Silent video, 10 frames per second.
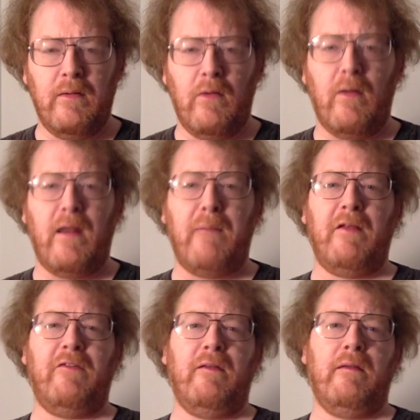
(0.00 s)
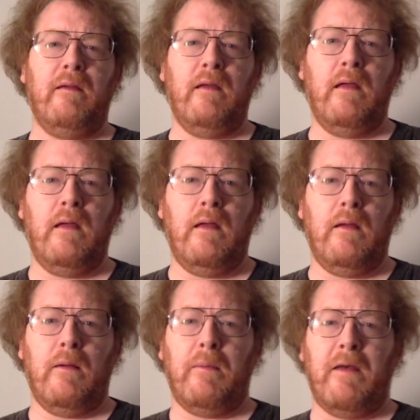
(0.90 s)
Oh, and I mentioned
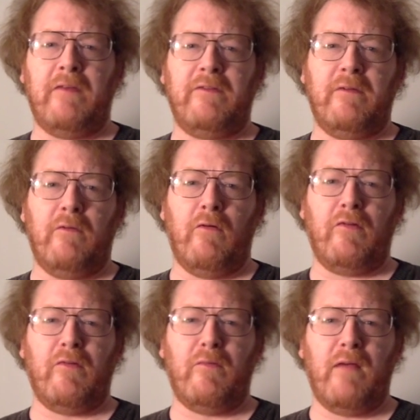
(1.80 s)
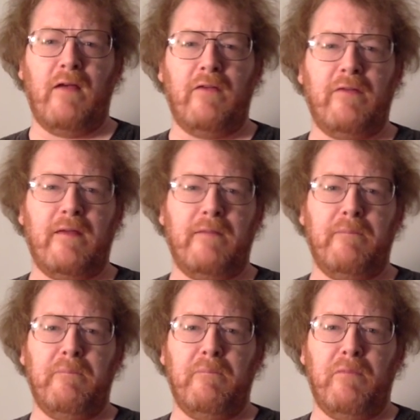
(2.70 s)
about Orson Welles that
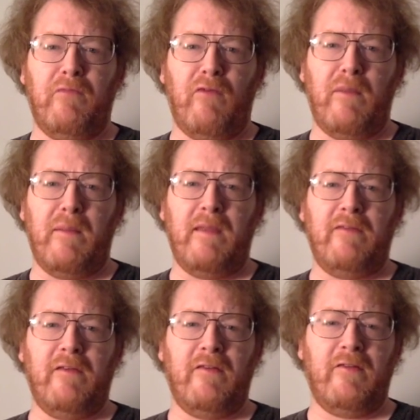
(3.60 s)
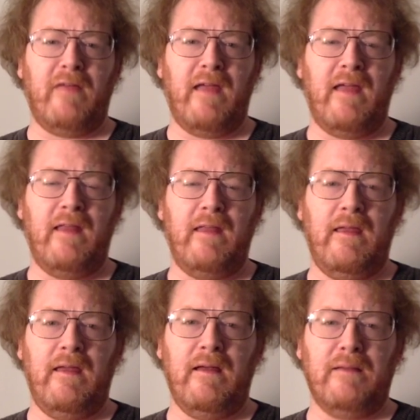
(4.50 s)
before he made Citizen Kane,
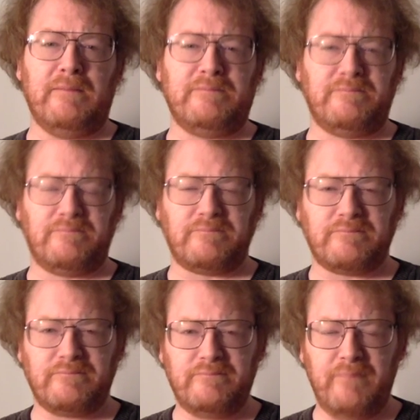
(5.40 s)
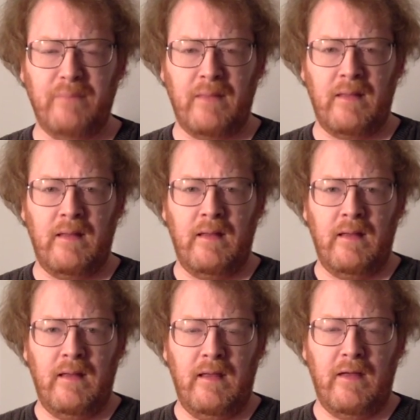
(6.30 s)
he um,
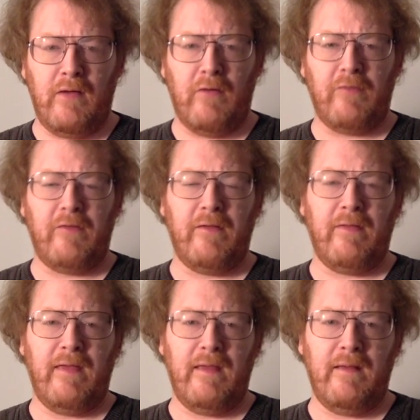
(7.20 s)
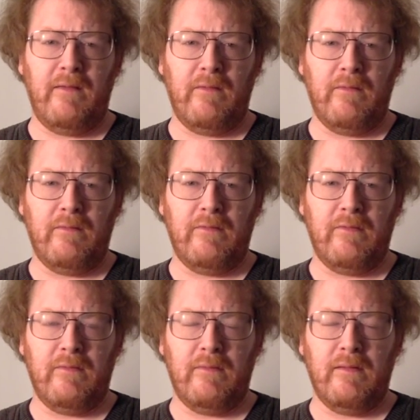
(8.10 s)
he of course did the
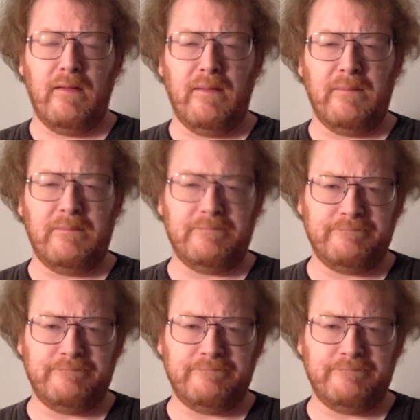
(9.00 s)
um,